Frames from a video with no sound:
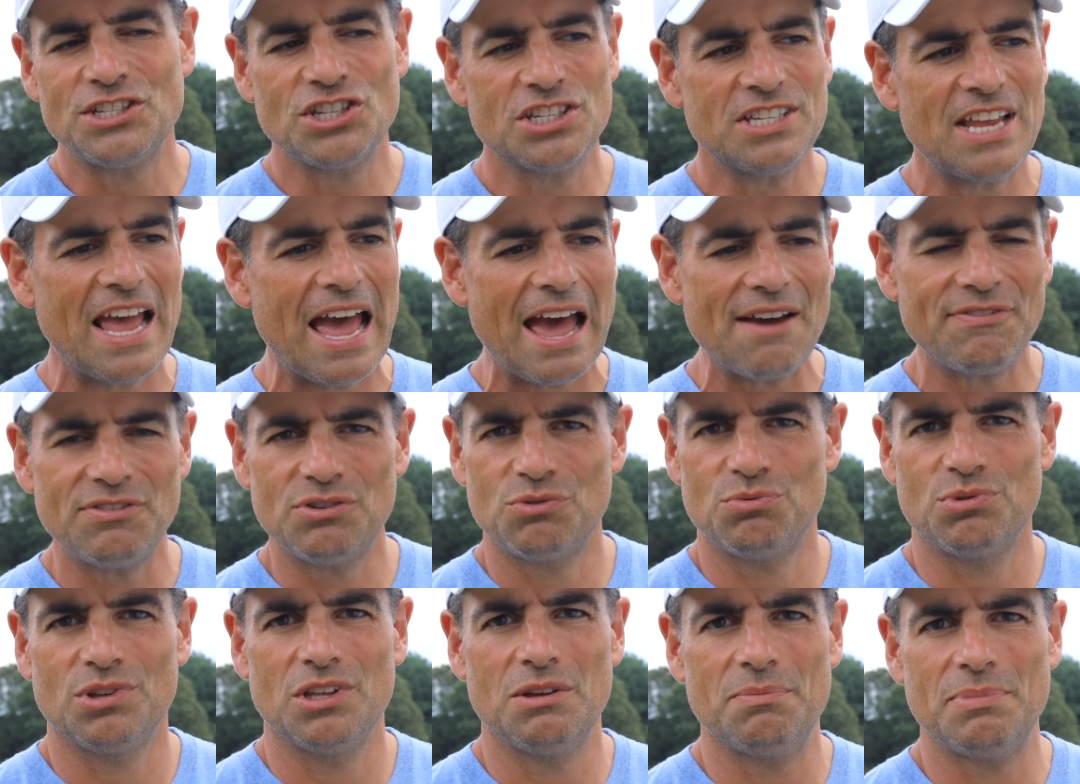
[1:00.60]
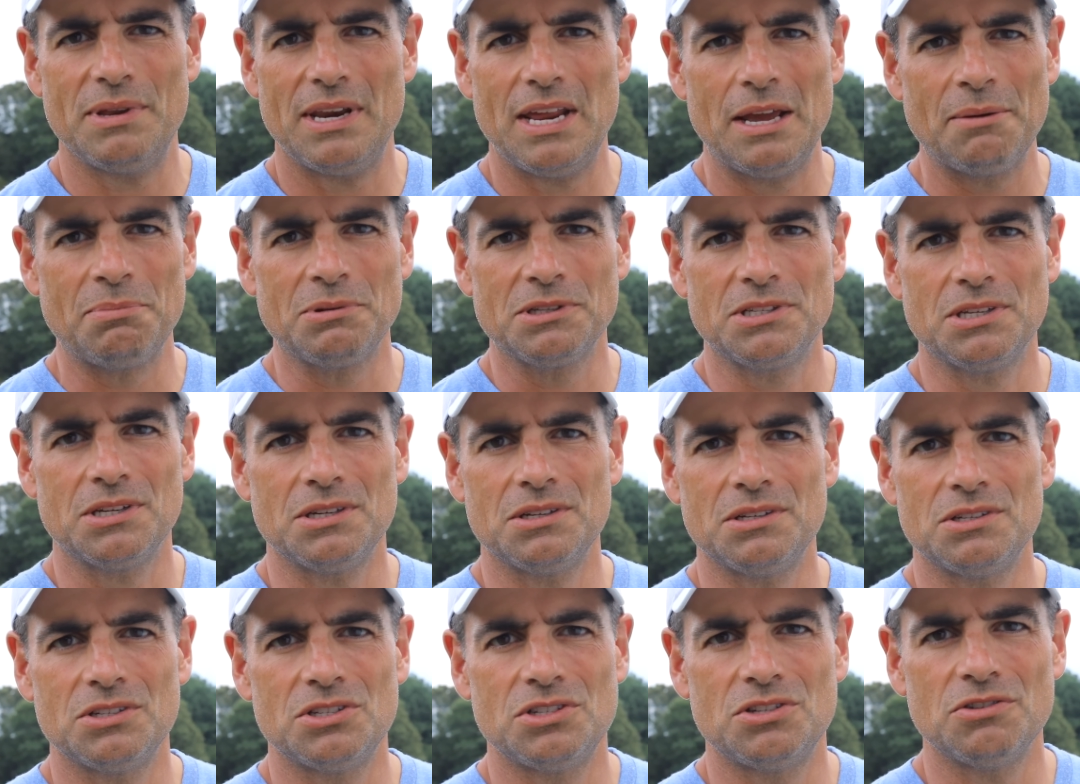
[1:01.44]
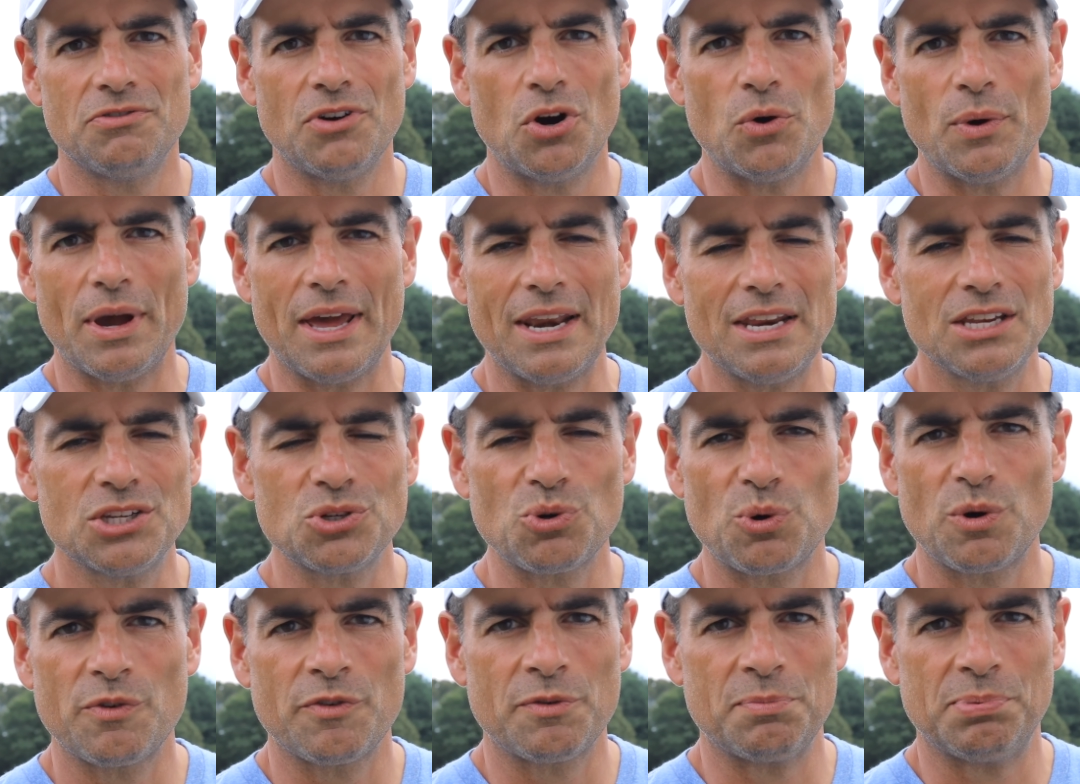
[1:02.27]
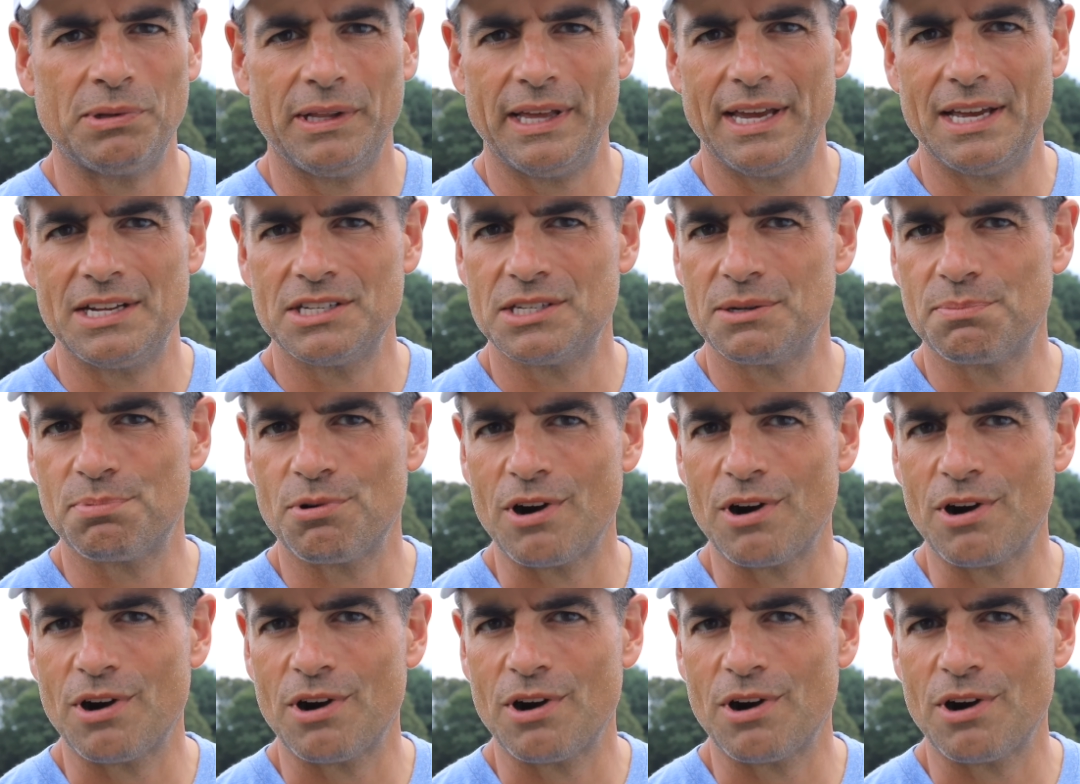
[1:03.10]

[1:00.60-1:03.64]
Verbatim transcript: just haven't really been able to devote any sort of a plan to